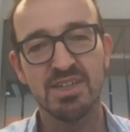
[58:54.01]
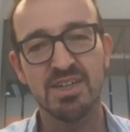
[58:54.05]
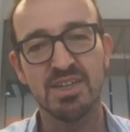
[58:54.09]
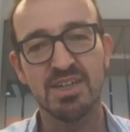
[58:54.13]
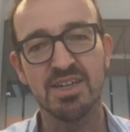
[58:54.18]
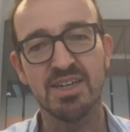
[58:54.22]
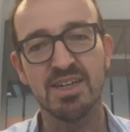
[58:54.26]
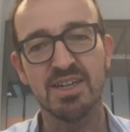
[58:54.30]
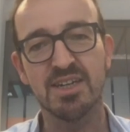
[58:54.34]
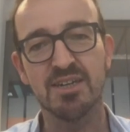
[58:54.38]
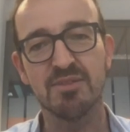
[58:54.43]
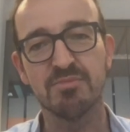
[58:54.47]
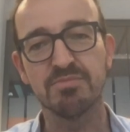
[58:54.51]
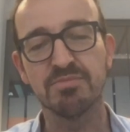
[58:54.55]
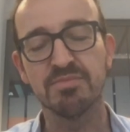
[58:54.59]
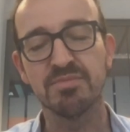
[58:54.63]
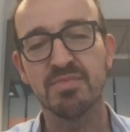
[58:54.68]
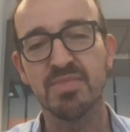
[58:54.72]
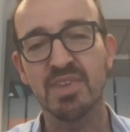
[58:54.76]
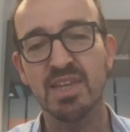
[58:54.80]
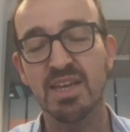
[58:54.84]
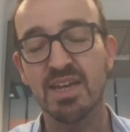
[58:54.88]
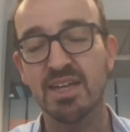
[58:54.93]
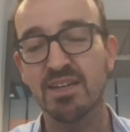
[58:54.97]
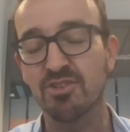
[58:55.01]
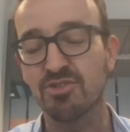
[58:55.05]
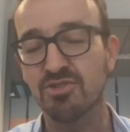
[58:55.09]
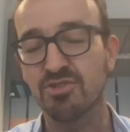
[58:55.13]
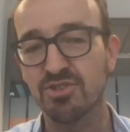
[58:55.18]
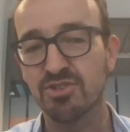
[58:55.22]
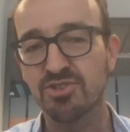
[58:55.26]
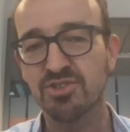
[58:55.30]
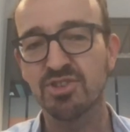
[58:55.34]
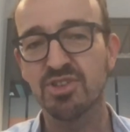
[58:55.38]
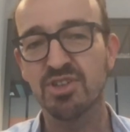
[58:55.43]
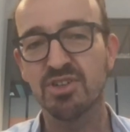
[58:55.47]
And
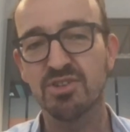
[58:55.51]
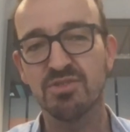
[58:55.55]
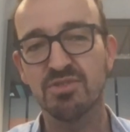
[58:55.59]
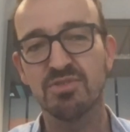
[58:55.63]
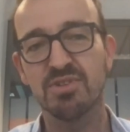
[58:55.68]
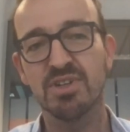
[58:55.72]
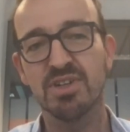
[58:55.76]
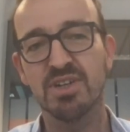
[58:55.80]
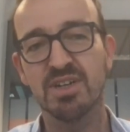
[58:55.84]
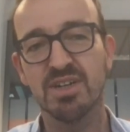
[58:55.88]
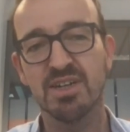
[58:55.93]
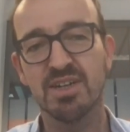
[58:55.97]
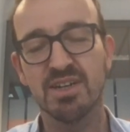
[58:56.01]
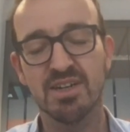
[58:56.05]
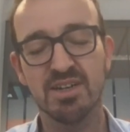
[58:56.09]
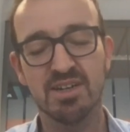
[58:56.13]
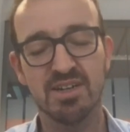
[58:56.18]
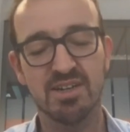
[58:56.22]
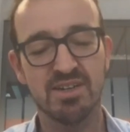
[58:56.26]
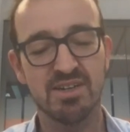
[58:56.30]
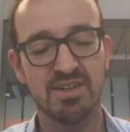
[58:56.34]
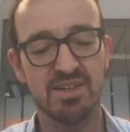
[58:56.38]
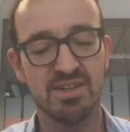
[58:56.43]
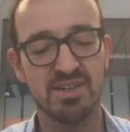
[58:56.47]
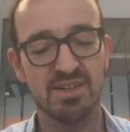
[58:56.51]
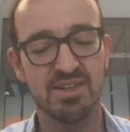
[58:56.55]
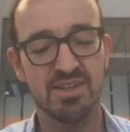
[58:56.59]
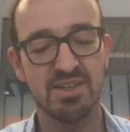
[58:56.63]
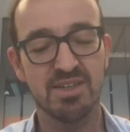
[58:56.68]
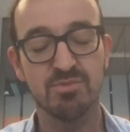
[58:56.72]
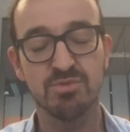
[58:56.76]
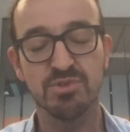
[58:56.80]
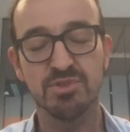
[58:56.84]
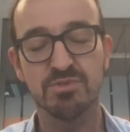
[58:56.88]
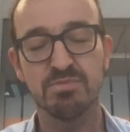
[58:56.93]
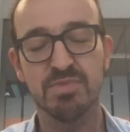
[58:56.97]
also,
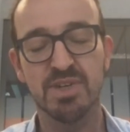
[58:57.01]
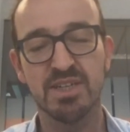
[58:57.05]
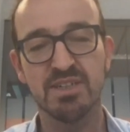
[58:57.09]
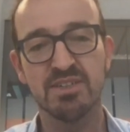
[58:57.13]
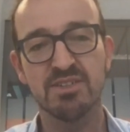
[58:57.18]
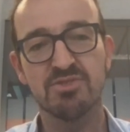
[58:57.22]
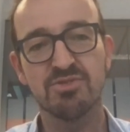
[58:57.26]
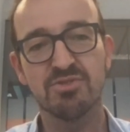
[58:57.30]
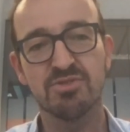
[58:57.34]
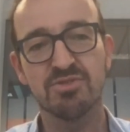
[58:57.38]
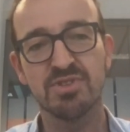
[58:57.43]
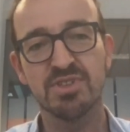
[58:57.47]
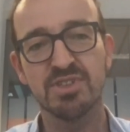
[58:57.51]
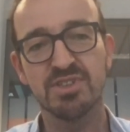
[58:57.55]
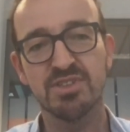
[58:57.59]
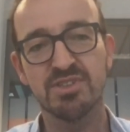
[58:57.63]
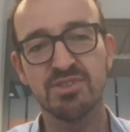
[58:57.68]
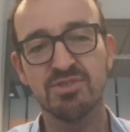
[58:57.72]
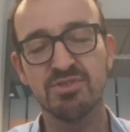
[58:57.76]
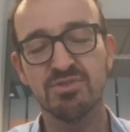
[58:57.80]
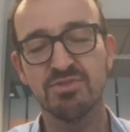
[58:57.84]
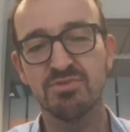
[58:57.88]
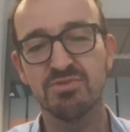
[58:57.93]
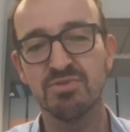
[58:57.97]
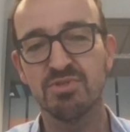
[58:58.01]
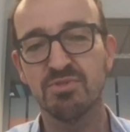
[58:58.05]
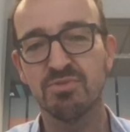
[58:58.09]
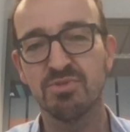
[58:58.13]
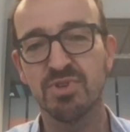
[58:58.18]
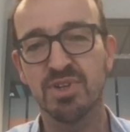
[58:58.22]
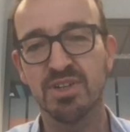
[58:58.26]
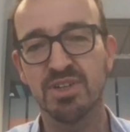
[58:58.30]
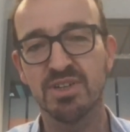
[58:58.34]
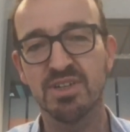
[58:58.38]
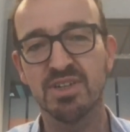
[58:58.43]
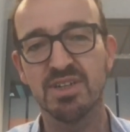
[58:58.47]
it was mandatory to
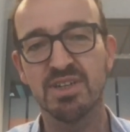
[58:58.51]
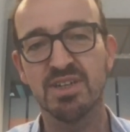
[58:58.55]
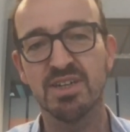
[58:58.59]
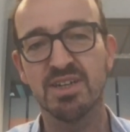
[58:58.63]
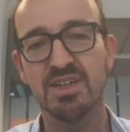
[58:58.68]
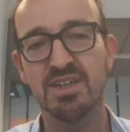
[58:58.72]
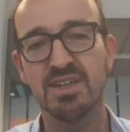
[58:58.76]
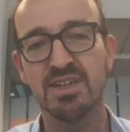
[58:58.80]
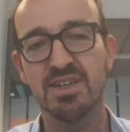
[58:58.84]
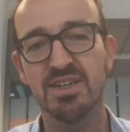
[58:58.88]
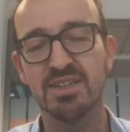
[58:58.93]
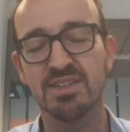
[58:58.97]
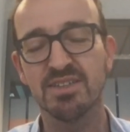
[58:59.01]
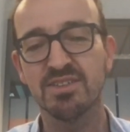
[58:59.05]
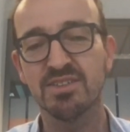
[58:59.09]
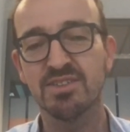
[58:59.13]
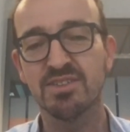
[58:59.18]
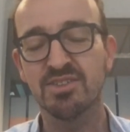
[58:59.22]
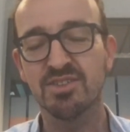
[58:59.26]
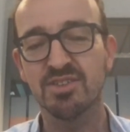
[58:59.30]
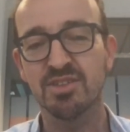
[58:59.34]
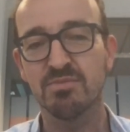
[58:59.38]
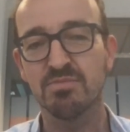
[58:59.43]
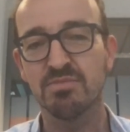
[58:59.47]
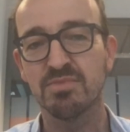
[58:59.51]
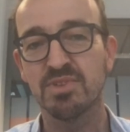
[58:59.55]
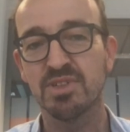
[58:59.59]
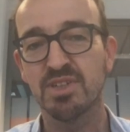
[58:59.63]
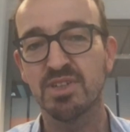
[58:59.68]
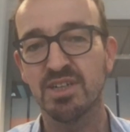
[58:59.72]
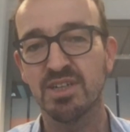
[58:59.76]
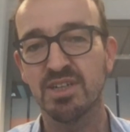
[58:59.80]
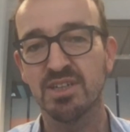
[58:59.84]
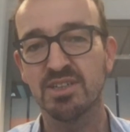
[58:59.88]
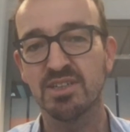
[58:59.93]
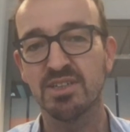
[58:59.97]
run some
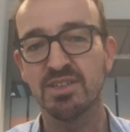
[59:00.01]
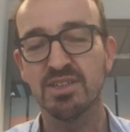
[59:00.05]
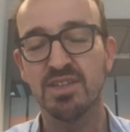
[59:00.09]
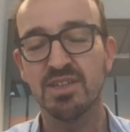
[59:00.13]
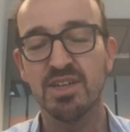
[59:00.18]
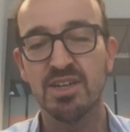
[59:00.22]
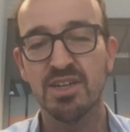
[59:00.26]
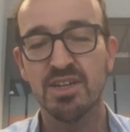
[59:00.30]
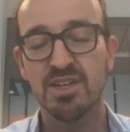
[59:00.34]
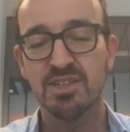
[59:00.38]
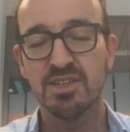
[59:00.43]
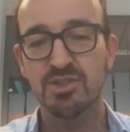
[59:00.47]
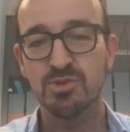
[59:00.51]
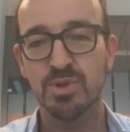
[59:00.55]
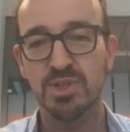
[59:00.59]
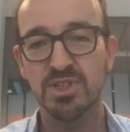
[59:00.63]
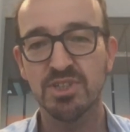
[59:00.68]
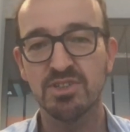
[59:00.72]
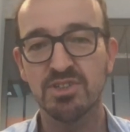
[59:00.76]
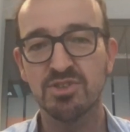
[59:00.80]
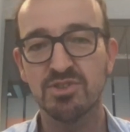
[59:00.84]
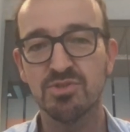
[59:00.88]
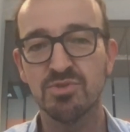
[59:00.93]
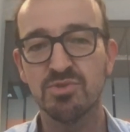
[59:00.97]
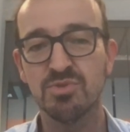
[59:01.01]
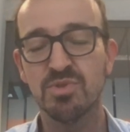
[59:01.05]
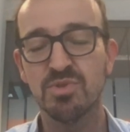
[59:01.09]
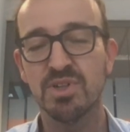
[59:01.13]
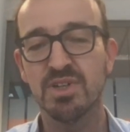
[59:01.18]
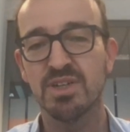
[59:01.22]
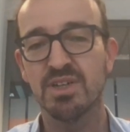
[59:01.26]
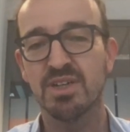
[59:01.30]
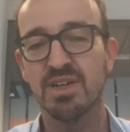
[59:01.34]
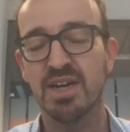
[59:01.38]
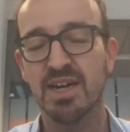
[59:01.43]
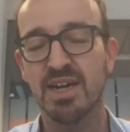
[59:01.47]
22
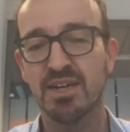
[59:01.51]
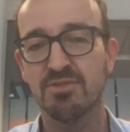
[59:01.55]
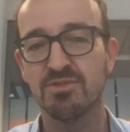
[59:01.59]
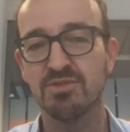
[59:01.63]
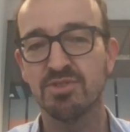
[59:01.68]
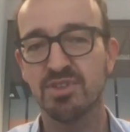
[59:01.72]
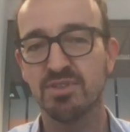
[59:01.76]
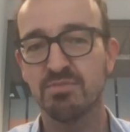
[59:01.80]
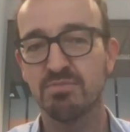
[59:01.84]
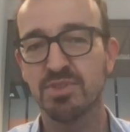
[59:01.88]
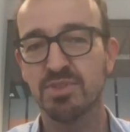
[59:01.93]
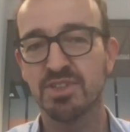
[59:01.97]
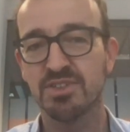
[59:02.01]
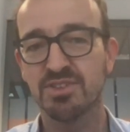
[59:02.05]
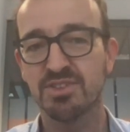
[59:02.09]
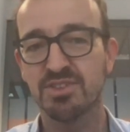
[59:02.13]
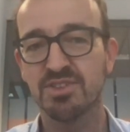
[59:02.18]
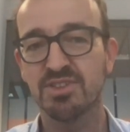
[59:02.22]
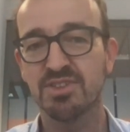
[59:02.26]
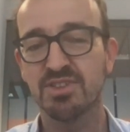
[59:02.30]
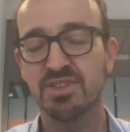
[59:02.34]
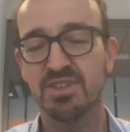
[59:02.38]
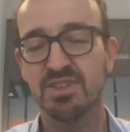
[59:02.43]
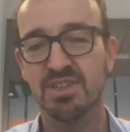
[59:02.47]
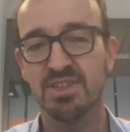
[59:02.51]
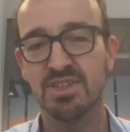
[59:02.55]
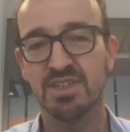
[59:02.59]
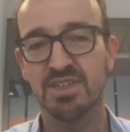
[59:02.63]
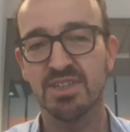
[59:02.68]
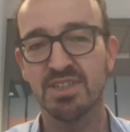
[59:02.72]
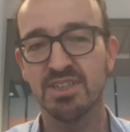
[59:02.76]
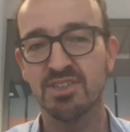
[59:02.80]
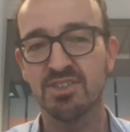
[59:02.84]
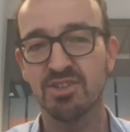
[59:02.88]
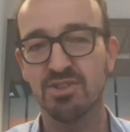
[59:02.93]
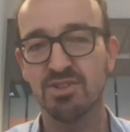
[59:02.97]
hydrogen buses
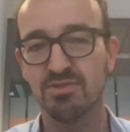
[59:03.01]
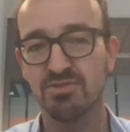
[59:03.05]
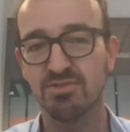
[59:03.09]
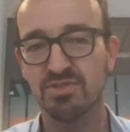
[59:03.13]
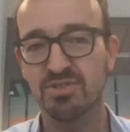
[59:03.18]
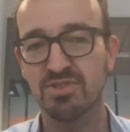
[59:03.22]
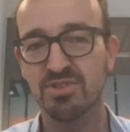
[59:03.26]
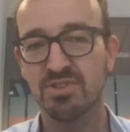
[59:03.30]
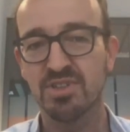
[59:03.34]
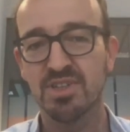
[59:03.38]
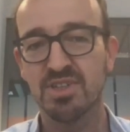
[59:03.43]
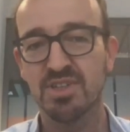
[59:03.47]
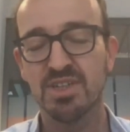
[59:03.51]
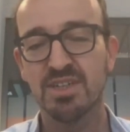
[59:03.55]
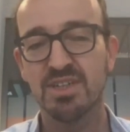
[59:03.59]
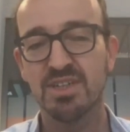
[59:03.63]
in total.